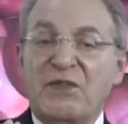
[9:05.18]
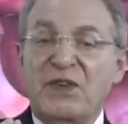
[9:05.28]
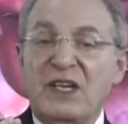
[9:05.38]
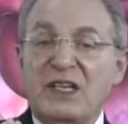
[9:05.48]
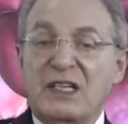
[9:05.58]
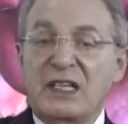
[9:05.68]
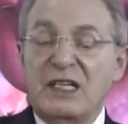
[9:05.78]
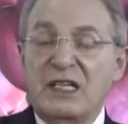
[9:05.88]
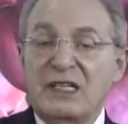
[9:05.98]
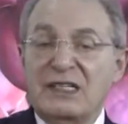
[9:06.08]

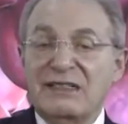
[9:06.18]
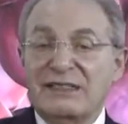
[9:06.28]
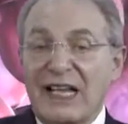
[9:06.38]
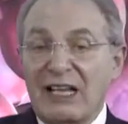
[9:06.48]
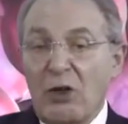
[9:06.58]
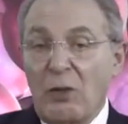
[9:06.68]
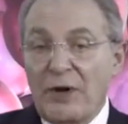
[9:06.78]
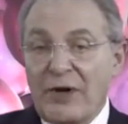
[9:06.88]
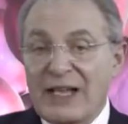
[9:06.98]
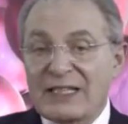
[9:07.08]
Finiti,
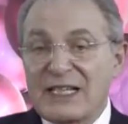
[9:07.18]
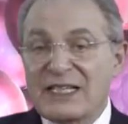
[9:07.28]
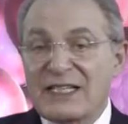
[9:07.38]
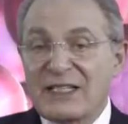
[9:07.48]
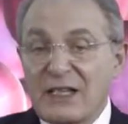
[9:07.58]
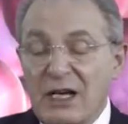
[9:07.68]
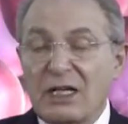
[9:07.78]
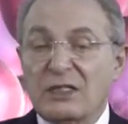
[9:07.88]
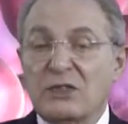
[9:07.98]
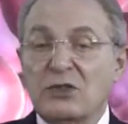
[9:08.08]
telomerase
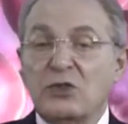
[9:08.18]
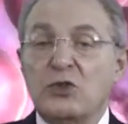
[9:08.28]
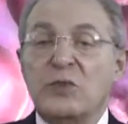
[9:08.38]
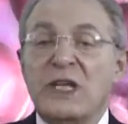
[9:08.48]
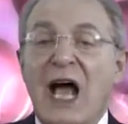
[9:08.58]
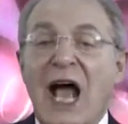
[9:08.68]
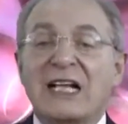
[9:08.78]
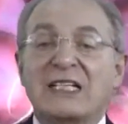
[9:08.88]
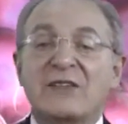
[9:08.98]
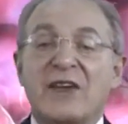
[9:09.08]
start to be
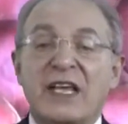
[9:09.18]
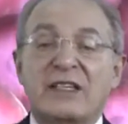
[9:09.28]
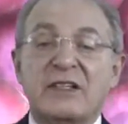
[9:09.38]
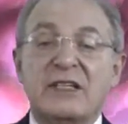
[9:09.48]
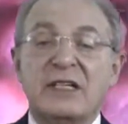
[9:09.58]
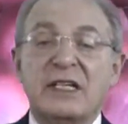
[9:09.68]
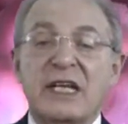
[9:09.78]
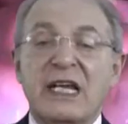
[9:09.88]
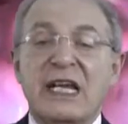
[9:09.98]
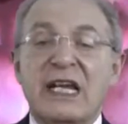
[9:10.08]
activated
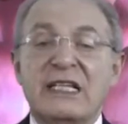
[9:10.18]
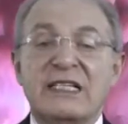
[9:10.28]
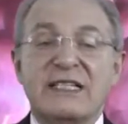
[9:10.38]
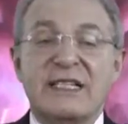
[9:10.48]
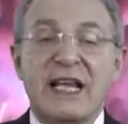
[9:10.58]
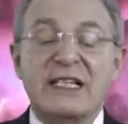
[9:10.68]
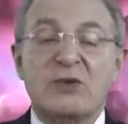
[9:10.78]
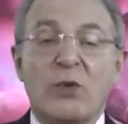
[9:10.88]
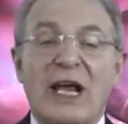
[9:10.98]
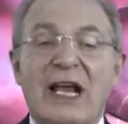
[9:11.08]
in cells
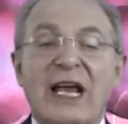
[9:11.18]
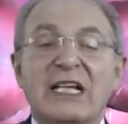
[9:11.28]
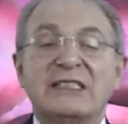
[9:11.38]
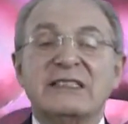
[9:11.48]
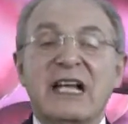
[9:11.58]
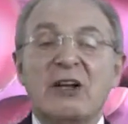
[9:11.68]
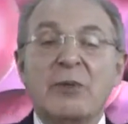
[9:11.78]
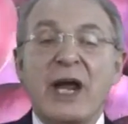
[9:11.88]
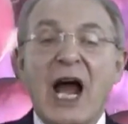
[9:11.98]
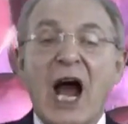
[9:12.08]
where
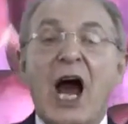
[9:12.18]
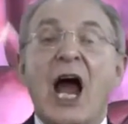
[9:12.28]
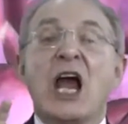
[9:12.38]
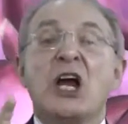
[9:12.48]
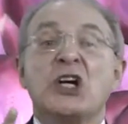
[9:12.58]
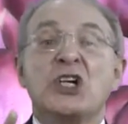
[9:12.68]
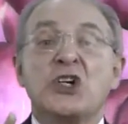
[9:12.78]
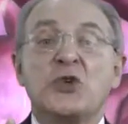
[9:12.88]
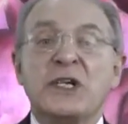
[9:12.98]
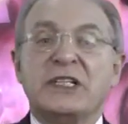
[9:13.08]
telomeres are
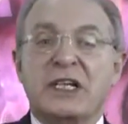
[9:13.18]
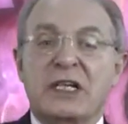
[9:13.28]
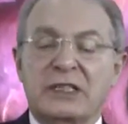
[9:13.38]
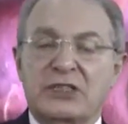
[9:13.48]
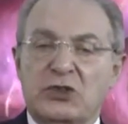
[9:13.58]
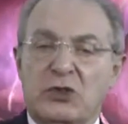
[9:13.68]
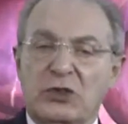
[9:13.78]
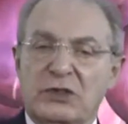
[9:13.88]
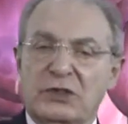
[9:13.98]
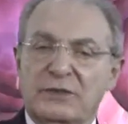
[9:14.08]
critically
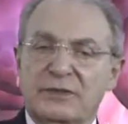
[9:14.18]
short.